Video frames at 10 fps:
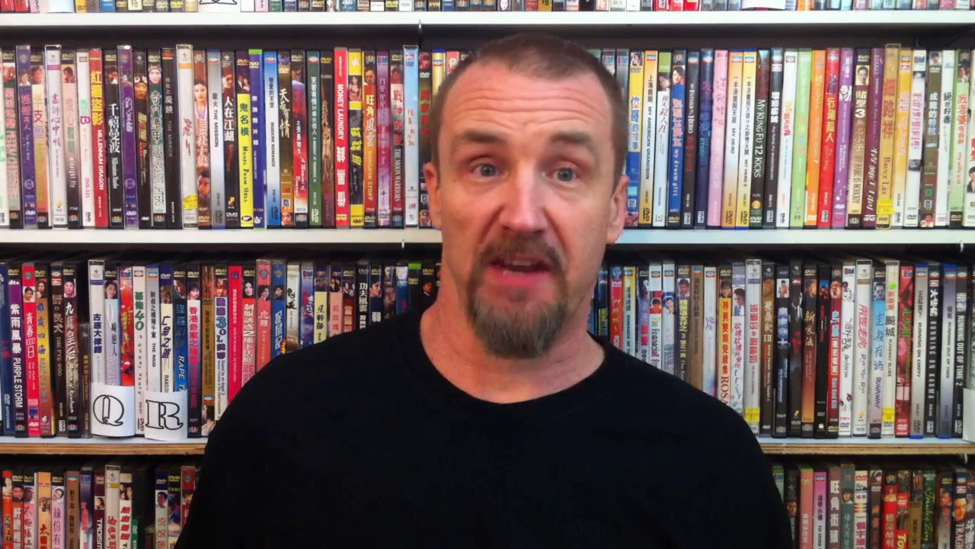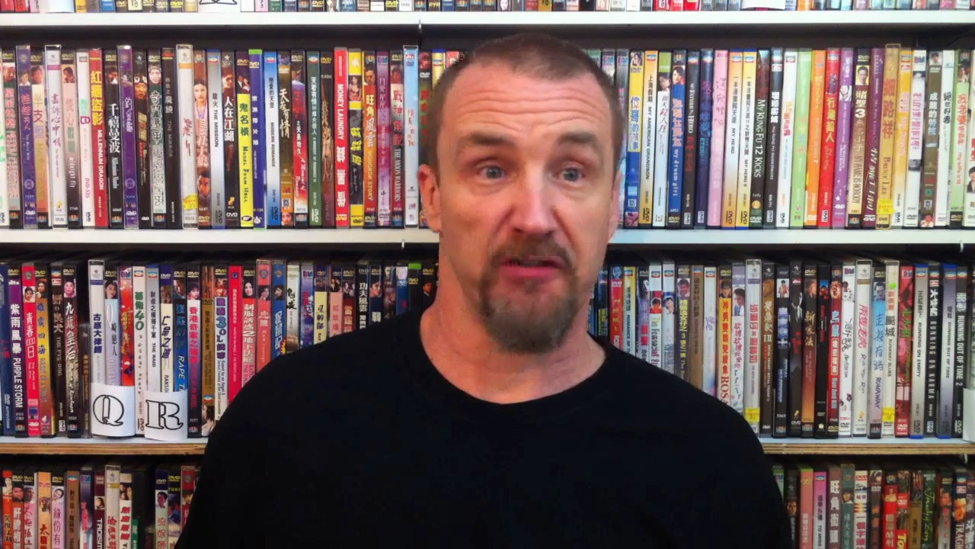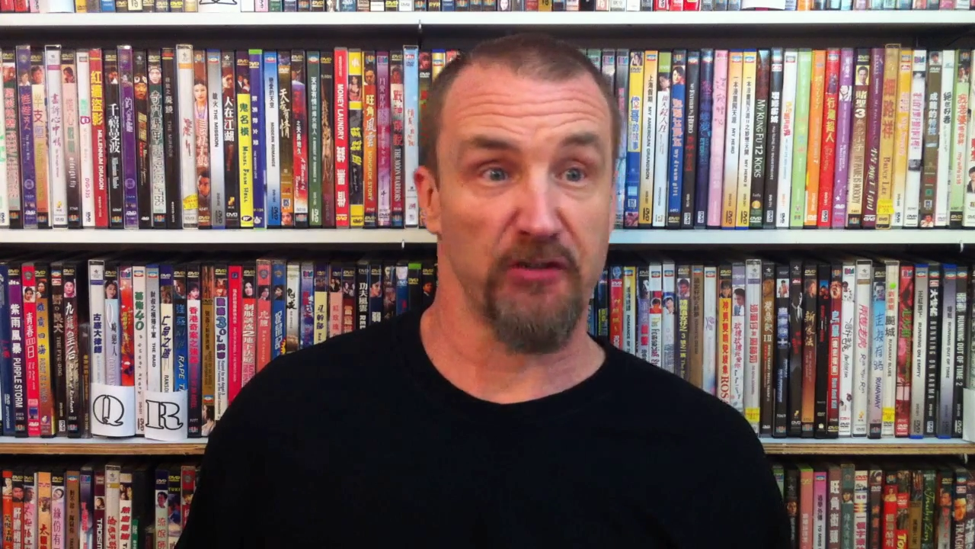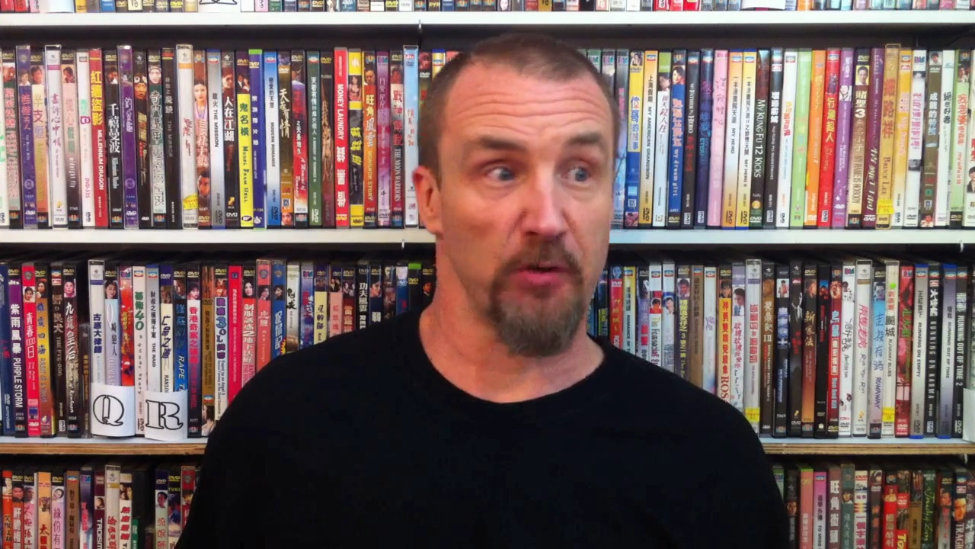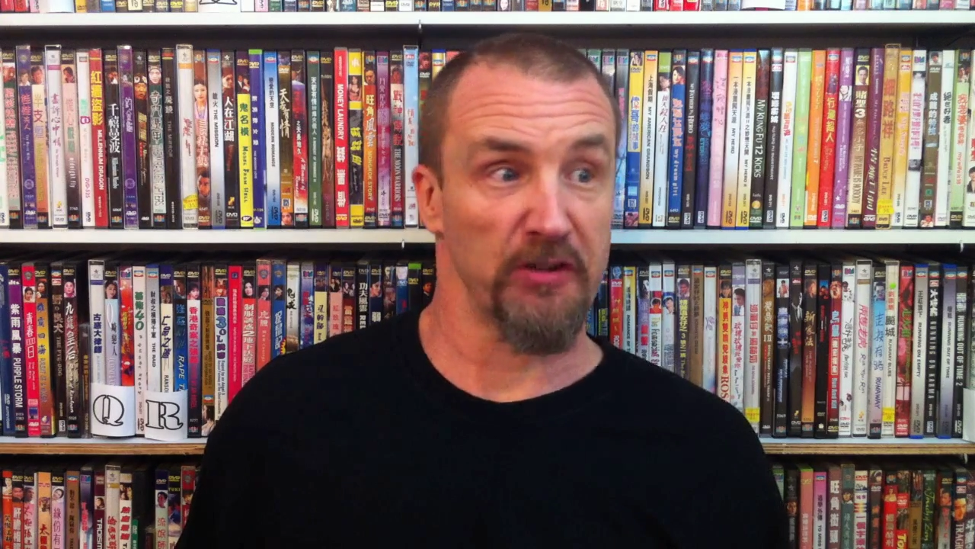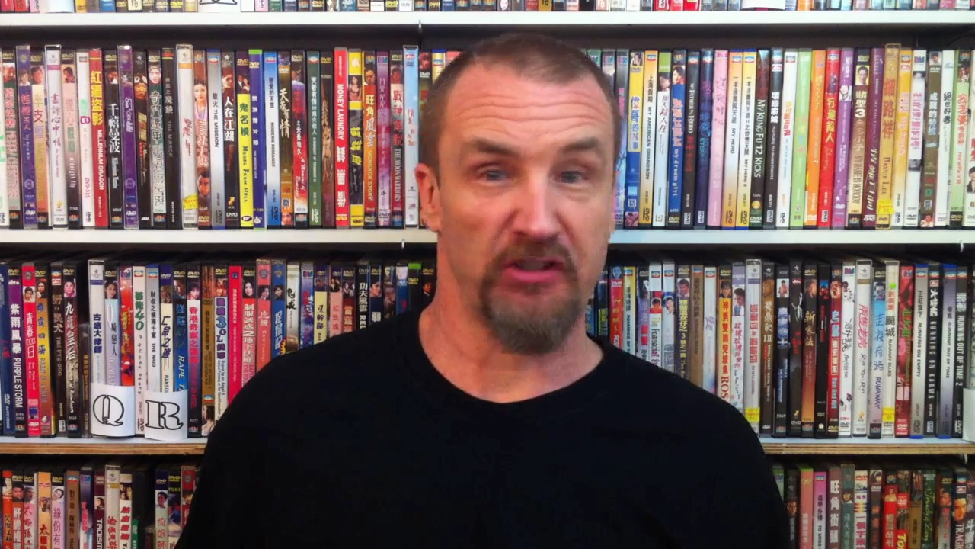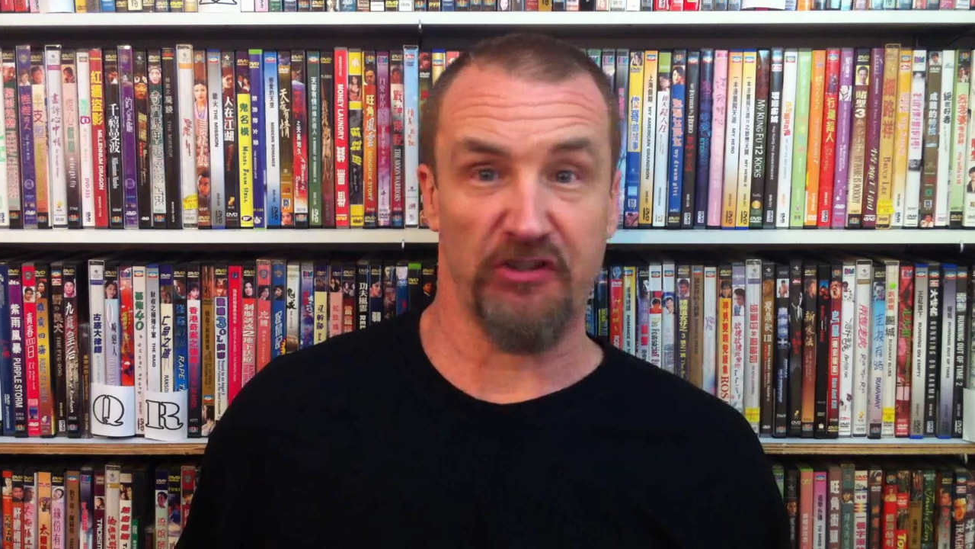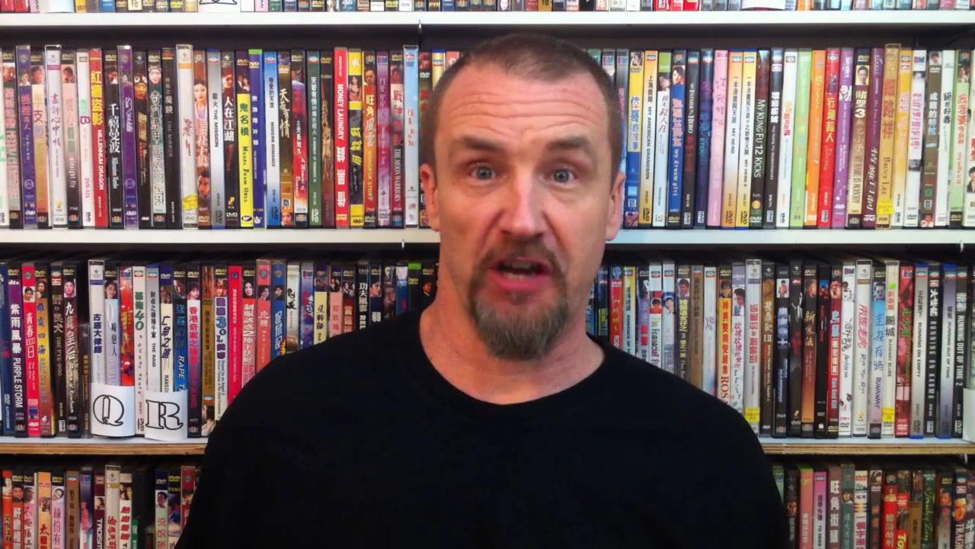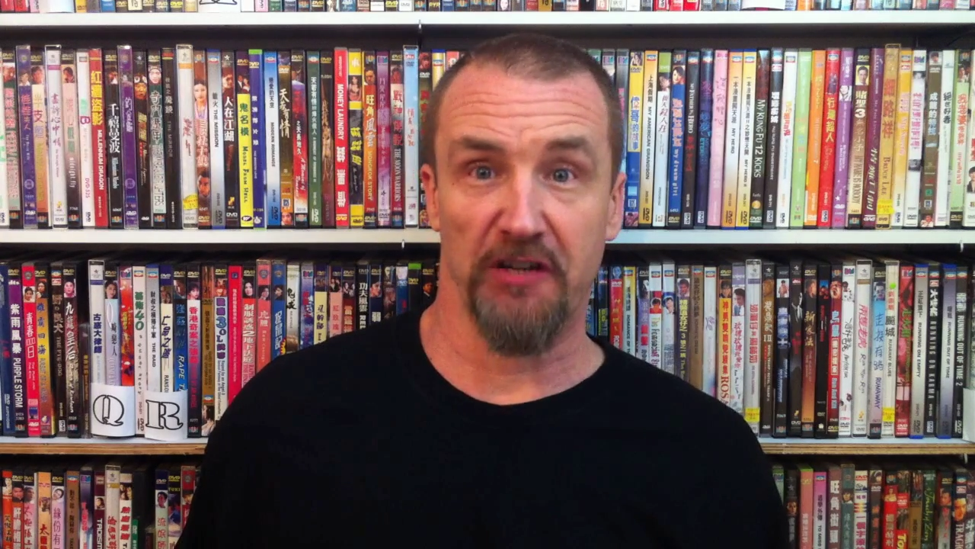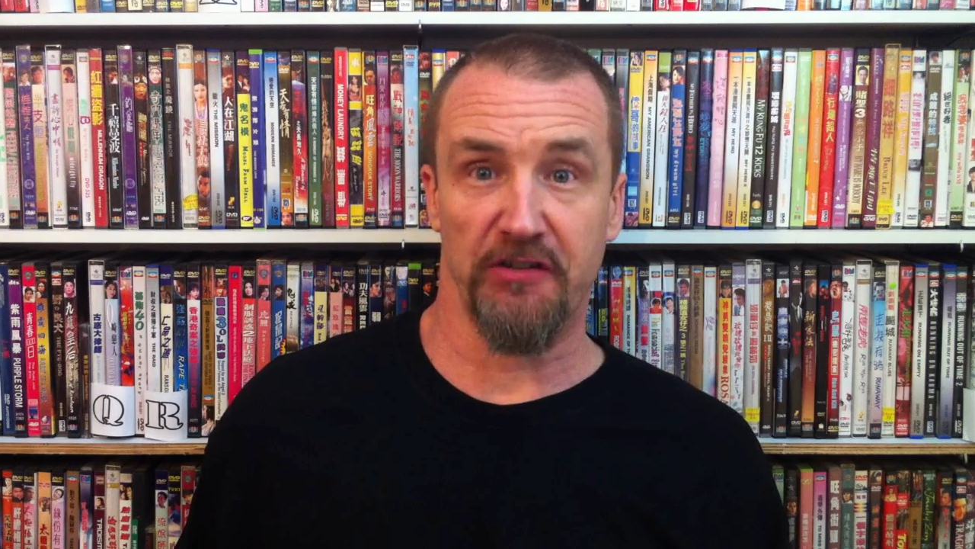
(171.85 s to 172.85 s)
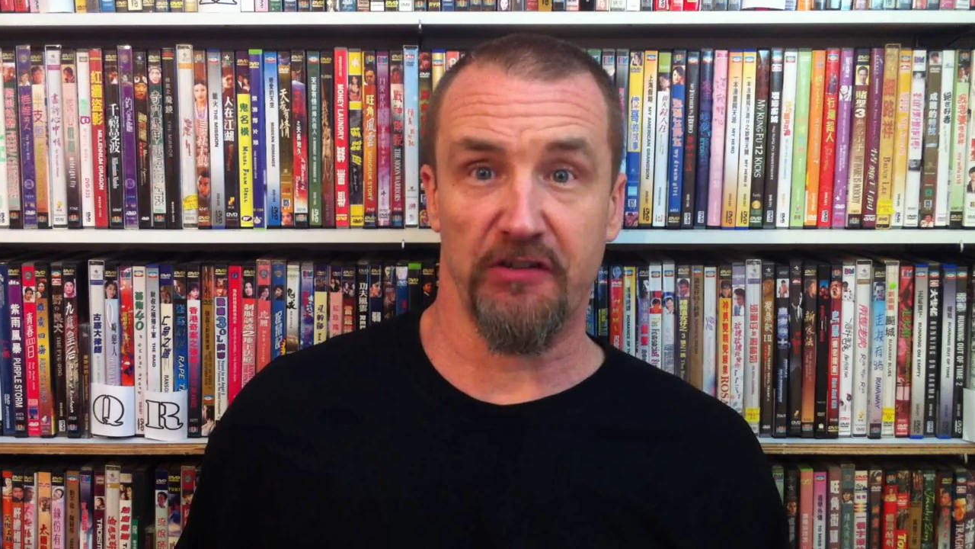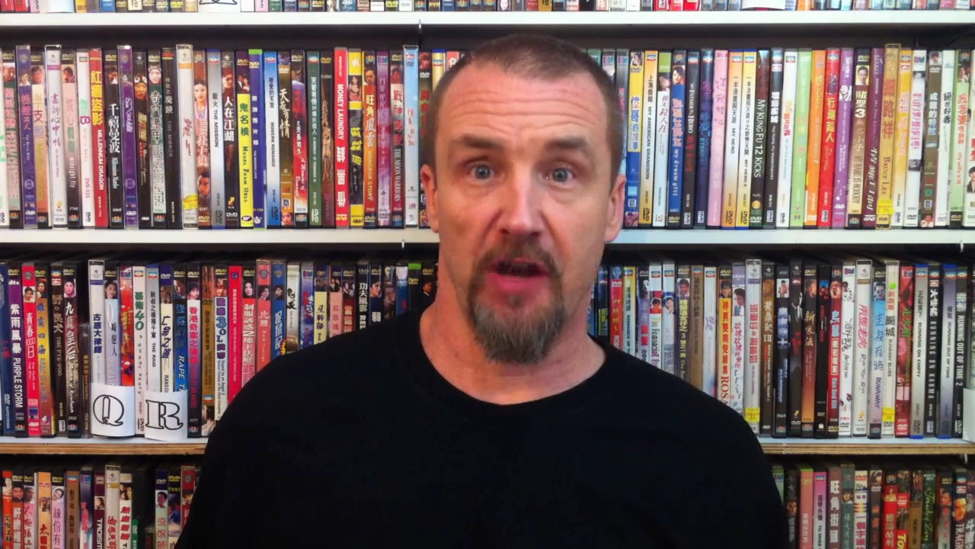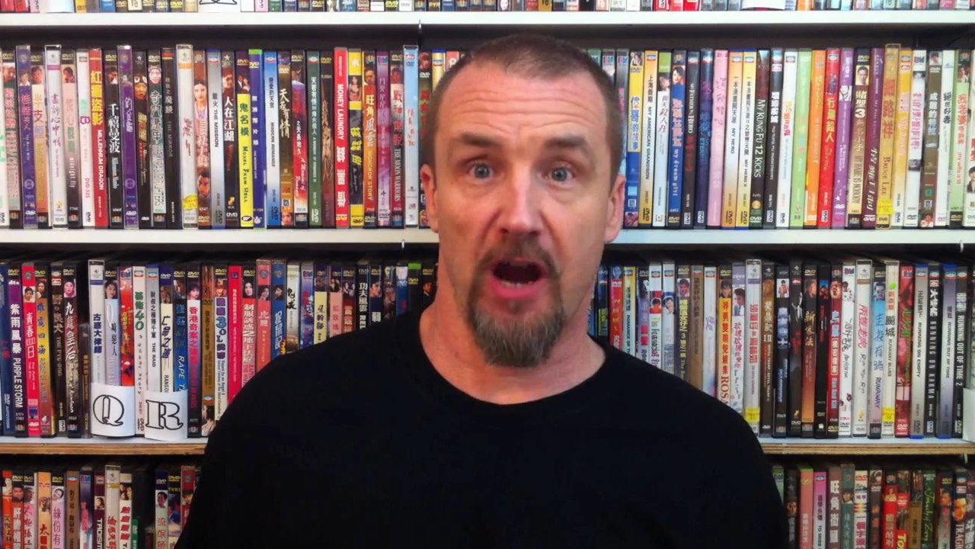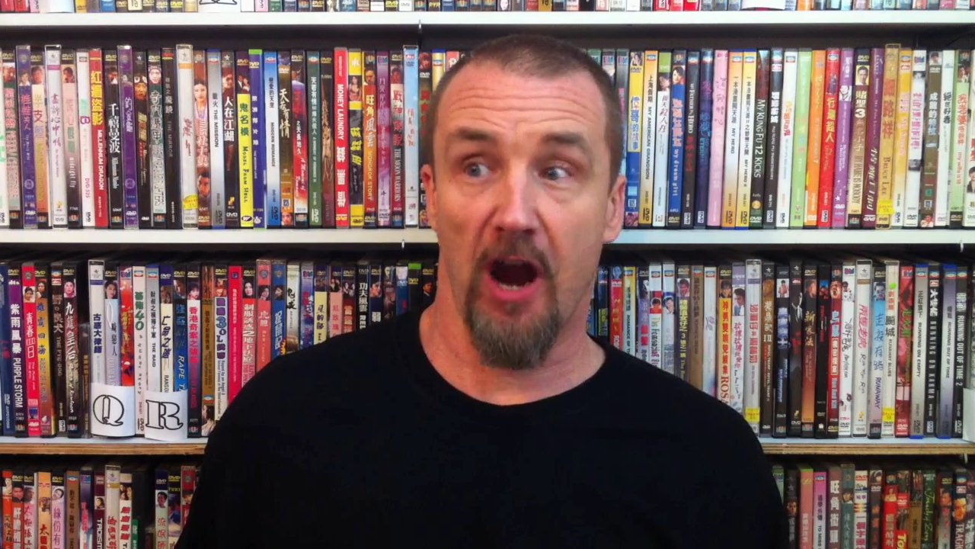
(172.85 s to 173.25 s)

and so the stunts